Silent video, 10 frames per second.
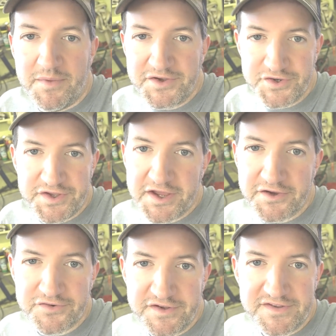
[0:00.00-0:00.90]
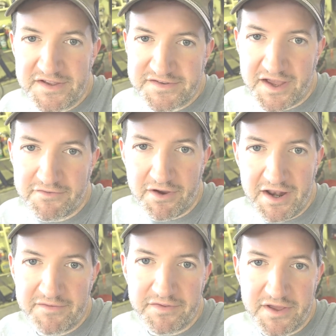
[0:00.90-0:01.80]
make sure you take your tree stands down
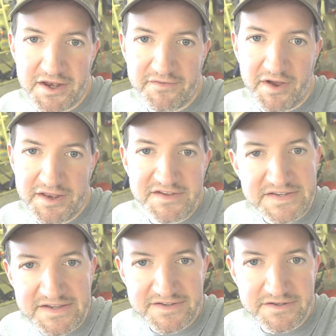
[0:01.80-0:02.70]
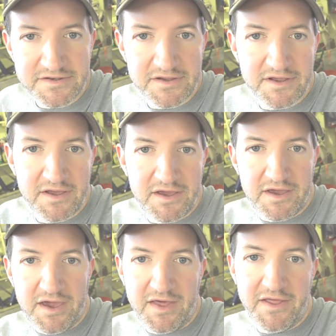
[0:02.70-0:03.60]
right after the end of hunting season.
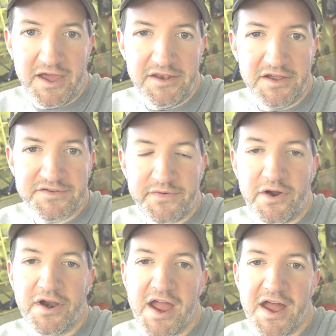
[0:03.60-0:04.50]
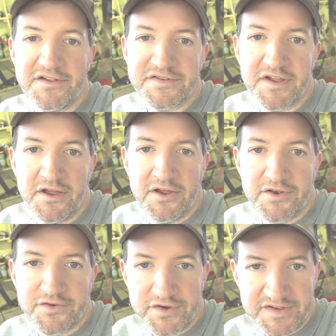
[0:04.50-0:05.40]
And then as far as
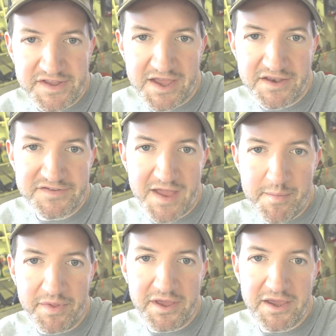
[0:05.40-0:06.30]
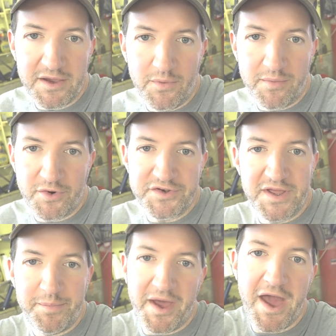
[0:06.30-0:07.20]
tree stand assembly, one more
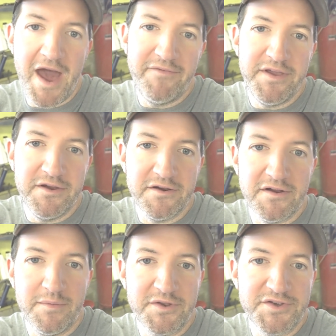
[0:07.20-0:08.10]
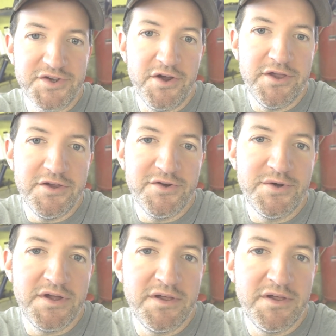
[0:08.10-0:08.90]
tip I have here I'm going to show you